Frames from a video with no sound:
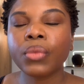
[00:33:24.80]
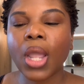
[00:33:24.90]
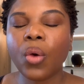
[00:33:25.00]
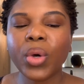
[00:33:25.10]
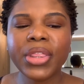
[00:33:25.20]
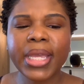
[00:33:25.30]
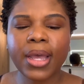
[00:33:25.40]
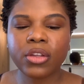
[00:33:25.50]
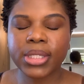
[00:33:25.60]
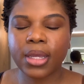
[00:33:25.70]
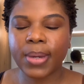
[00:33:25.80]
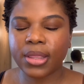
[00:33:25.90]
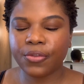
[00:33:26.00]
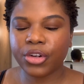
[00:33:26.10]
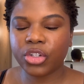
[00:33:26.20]
One thing I'll say about
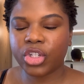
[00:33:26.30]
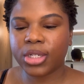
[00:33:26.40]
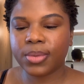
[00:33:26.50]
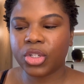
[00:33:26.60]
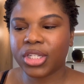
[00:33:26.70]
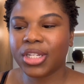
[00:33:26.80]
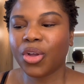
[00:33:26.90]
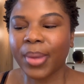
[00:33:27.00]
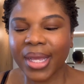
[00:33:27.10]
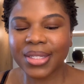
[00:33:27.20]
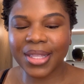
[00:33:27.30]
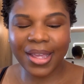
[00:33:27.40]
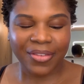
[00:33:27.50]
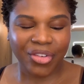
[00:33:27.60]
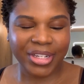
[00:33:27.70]
the friendships, just to go back to
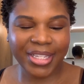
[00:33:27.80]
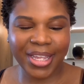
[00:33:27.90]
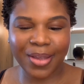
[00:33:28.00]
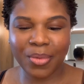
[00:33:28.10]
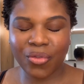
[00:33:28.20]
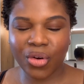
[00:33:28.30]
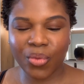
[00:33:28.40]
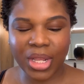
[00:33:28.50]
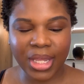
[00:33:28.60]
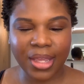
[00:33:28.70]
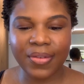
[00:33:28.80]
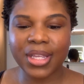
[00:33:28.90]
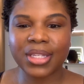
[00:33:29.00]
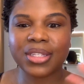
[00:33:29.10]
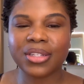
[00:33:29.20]
that for a second before we leave,
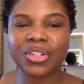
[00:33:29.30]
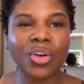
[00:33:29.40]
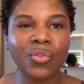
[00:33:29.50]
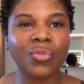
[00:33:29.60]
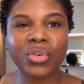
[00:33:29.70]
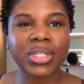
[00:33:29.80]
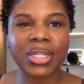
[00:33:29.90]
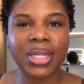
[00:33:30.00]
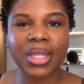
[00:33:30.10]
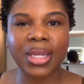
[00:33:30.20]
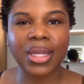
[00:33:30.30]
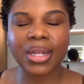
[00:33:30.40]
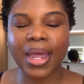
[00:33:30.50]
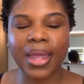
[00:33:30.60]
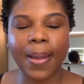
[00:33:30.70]
is don't force anything.
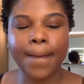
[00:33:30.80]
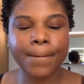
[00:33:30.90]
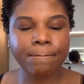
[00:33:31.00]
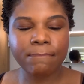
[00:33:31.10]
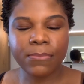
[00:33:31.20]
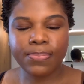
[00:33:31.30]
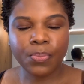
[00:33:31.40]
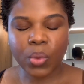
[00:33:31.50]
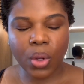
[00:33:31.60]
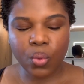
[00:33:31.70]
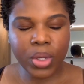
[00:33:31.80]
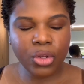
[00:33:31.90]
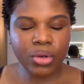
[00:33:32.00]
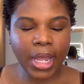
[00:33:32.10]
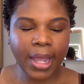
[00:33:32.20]
Like, we
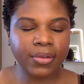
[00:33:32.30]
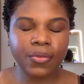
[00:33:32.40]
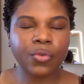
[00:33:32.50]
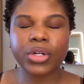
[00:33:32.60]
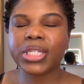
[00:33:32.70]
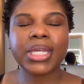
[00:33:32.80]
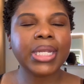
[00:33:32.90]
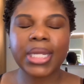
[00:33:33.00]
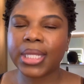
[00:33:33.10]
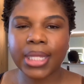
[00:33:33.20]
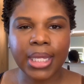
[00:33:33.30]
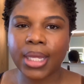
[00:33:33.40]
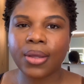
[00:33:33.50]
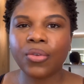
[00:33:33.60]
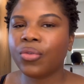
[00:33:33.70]
do not have to force
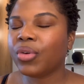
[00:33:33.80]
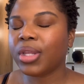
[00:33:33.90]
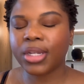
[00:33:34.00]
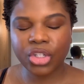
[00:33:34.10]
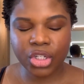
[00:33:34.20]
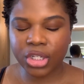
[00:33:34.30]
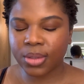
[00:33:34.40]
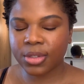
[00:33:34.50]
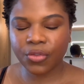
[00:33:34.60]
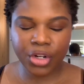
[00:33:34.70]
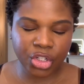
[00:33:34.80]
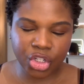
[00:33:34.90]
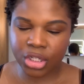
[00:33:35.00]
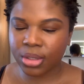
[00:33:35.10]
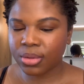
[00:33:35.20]
anything. Relationships,
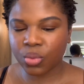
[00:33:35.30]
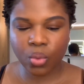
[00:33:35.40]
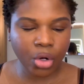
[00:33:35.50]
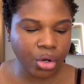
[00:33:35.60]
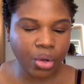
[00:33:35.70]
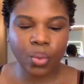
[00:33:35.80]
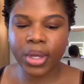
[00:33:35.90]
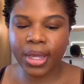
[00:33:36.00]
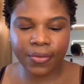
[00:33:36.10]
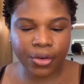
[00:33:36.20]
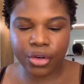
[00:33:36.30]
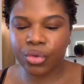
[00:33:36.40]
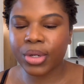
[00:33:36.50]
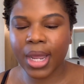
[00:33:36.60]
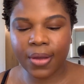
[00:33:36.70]
friendships, work, whatever.
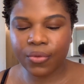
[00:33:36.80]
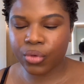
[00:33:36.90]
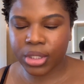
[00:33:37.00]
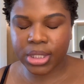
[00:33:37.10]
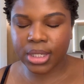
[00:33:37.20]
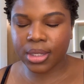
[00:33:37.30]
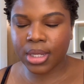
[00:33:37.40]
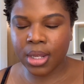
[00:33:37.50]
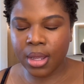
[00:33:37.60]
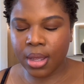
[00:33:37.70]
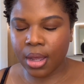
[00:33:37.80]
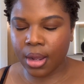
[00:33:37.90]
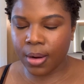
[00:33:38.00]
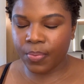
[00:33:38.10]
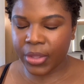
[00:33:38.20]
Do not force it.
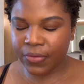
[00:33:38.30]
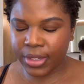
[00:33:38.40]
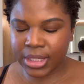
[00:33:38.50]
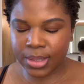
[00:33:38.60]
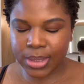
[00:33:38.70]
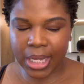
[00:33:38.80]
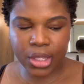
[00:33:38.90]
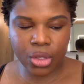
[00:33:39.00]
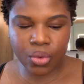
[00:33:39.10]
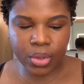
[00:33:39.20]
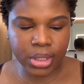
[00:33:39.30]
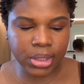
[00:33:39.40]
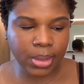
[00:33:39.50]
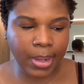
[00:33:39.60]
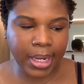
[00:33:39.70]
If it seems like you and
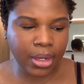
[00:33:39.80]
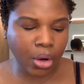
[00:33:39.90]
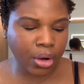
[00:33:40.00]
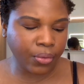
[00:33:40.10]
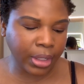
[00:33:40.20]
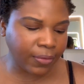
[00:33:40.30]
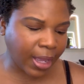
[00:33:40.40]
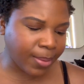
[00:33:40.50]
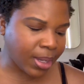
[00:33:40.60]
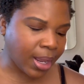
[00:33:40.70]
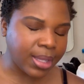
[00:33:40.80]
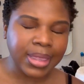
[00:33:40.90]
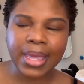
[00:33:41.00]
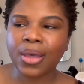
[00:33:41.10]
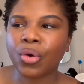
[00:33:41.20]
somebody aren't really vibing like
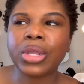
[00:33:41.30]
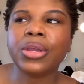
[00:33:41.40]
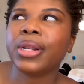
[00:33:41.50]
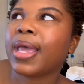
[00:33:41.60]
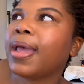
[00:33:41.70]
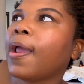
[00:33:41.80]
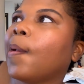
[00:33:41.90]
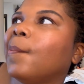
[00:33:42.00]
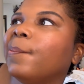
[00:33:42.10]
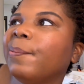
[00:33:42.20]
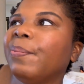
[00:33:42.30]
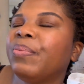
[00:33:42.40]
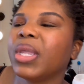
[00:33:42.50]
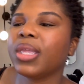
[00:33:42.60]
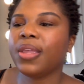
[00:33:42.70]
that, or they're not
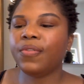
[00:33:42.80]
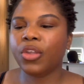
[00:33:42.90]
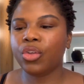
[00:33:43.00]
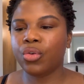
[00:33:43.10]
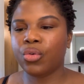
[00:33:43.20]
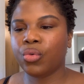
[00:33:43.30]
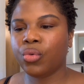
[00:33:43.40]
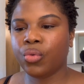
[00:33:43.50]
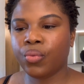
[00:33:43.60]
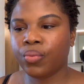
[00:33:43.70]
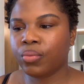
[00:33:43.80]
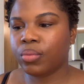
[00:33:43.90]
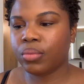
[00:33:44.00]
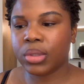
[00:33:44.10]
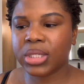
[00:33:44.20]
giving you
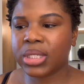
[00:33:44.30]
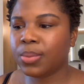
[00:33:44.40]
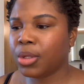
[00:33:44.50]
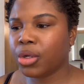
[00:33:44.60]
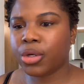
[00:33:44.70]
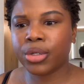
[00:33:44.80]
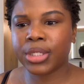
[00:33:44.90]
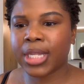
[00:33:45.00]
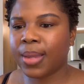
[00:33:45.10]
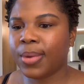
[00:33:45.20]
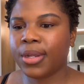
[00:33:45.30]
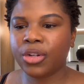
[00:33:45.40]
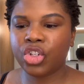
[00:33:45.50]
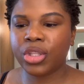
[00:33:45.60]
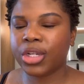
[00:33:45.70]
same
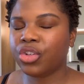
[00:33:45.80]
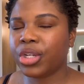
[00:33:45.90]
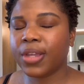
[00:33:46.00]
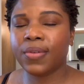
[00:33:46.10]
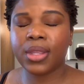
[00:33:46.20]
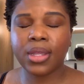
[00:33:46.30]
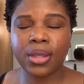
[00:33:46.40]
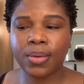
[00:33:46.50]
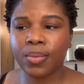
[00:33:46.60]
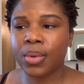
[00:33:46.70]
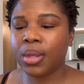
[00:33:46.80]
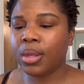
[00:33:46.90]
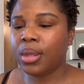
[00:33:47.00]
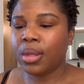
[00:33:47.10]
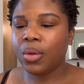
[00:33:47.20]
energy that you're giving them,
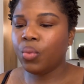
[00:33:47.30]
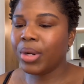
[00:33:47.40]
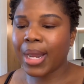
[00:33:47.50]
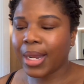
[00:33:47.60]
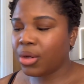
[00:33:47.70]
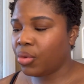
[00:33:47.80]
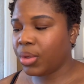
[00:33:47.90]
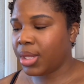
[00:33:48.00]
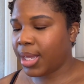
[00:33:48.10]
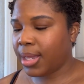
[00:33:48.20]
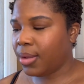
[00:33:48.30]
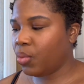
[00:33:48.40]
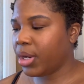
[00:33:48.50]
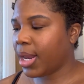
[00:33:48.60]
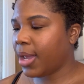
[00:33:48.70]
we're not doing that.
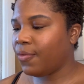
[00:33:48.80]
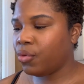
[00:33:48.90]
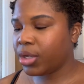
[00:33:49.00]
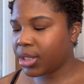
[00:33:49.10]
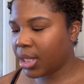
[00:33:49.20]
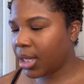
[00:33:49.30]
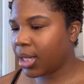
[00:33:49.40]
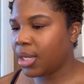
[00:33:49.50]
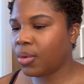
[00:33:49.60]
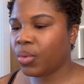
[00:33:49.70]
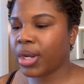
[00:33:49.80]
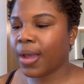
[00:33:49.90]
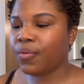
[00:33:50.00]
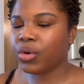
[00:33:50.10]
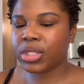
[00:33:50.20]
We're not forcing it. We're
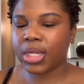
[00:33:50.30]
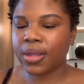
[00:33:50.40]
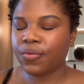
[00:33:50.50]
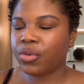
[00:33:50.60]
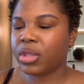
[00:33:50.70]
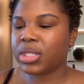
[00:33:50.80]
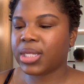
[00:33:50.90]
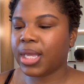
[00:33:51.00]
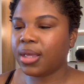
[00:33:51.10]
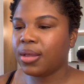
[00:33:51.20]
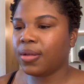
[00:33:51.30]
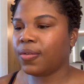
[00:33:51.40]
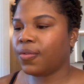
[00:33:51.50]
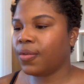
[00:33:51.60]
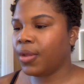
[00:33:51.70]
not forcing it for the sake of